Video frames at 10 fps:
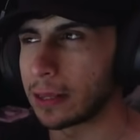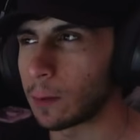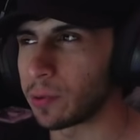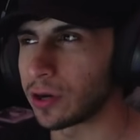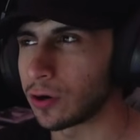
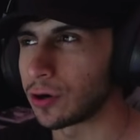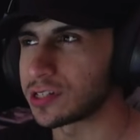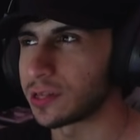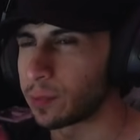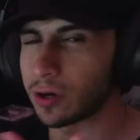
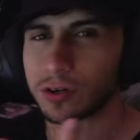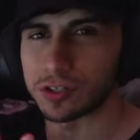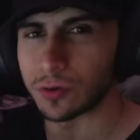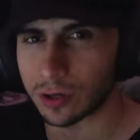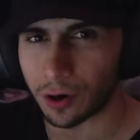pre-chorus, the
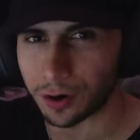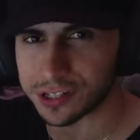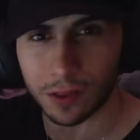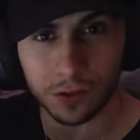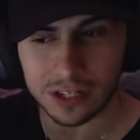pre-chorus to the
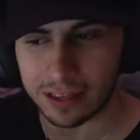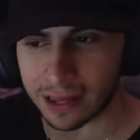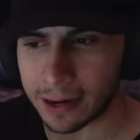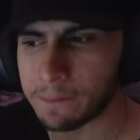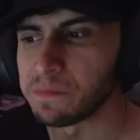chorus and things like
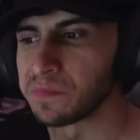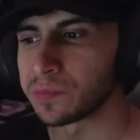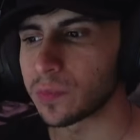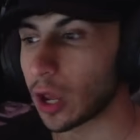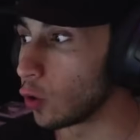that,
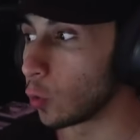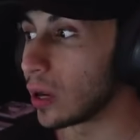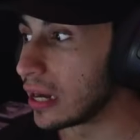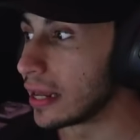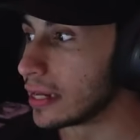
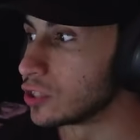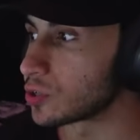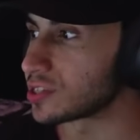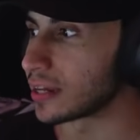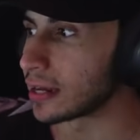really
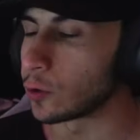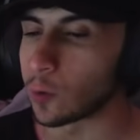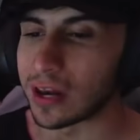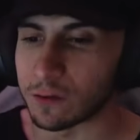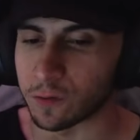interesting and
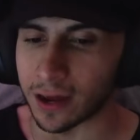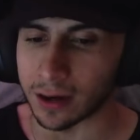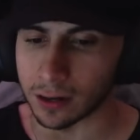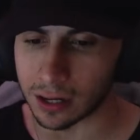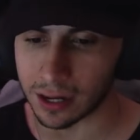really
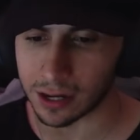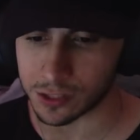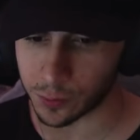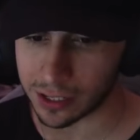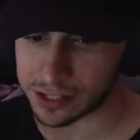fun
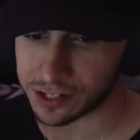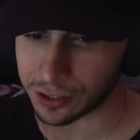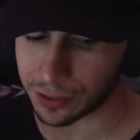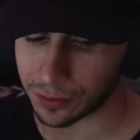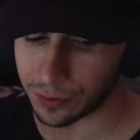as well.
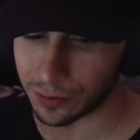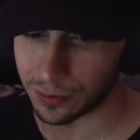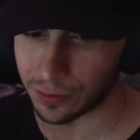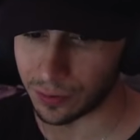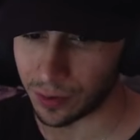
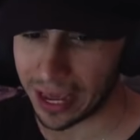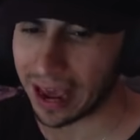So yeah,